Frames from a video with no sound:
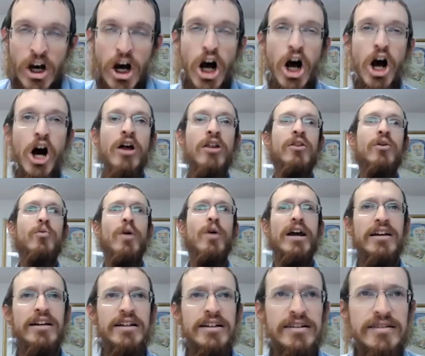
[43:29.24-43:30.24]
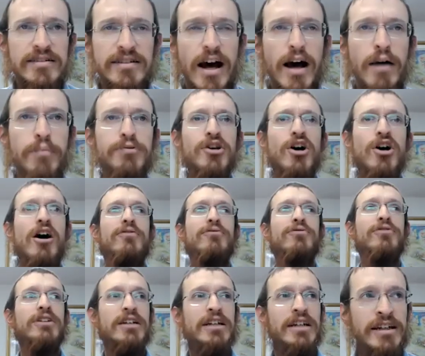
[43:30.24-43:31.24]
On the way, he stopped off
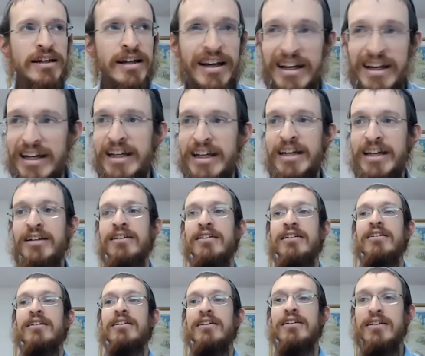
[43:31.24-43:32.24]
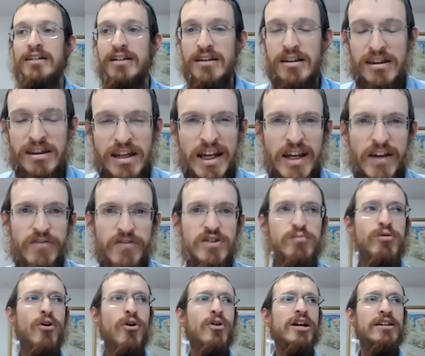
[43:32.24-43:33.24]
in an inn. Thieves
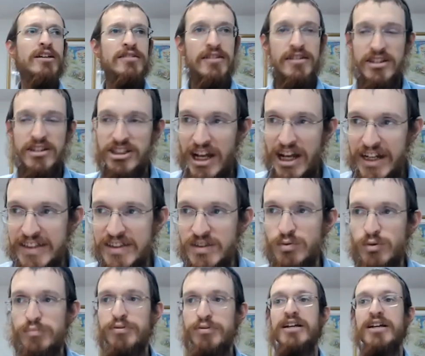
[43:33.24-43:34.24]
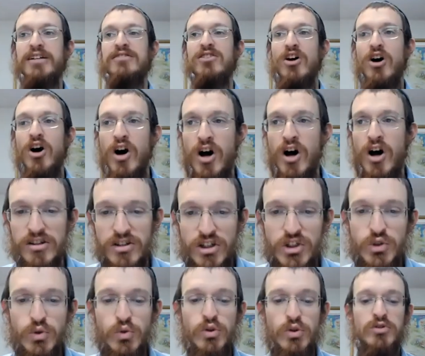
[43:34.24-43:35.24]
broke into the chest, replaced all the
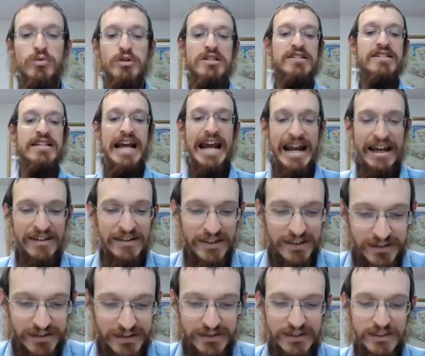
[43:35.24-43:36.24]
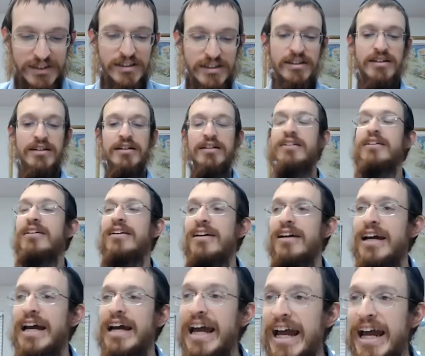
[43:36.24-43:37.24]
jewels with sand.
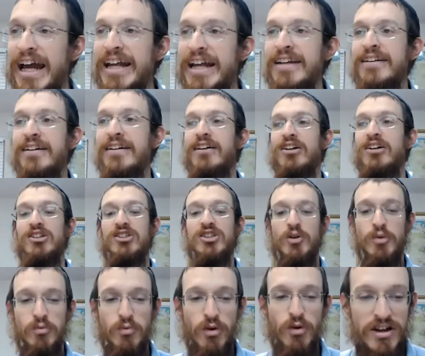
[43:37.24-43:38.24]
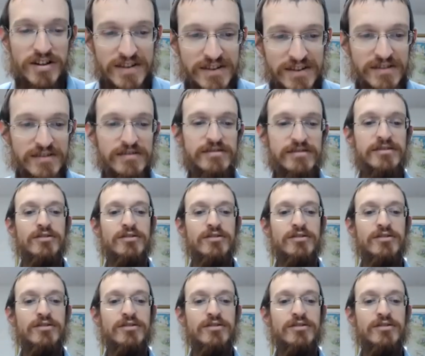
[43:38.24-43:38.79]
And so it was.